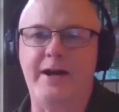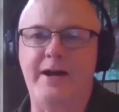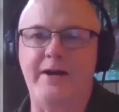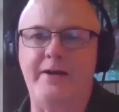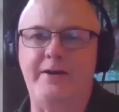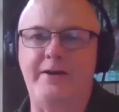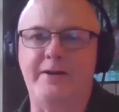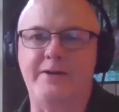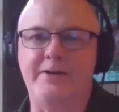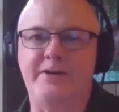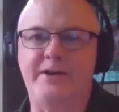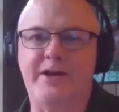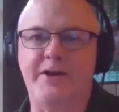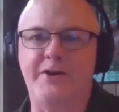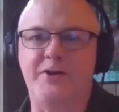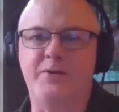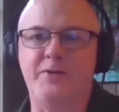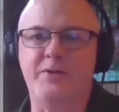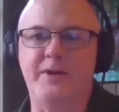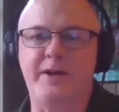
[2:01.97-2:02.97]
can tell
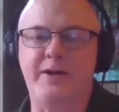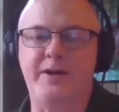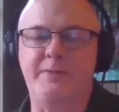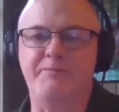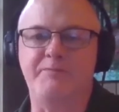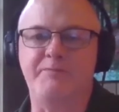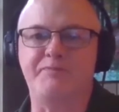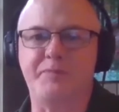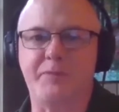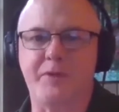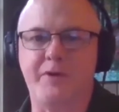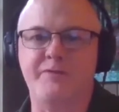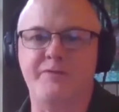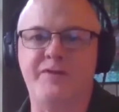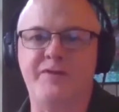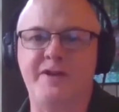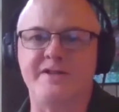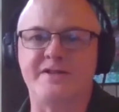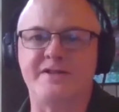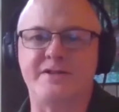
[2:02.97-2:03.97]
you that
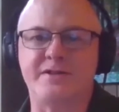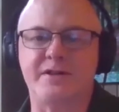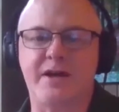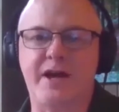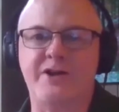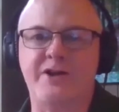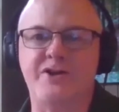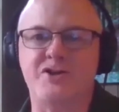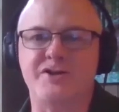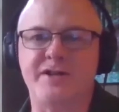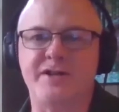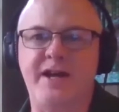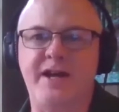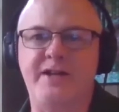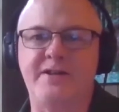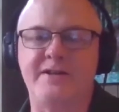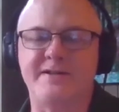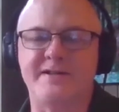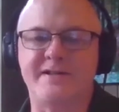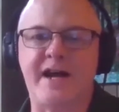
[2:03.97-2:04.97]
Vince
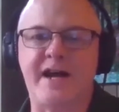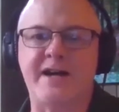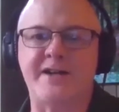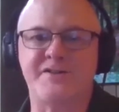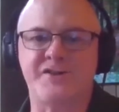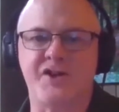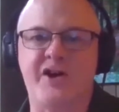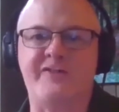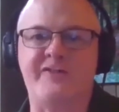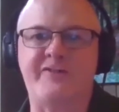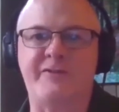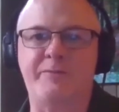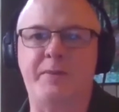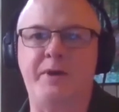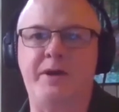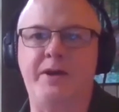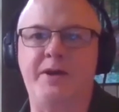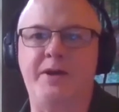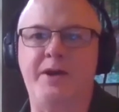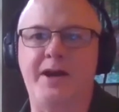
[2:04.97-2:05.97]
entertained the socks off of
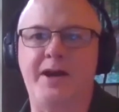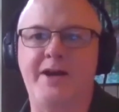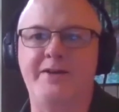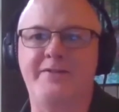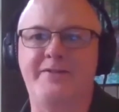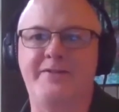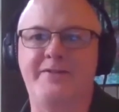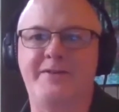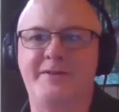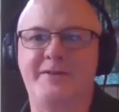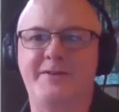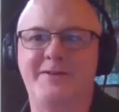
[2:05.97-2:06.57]
me as.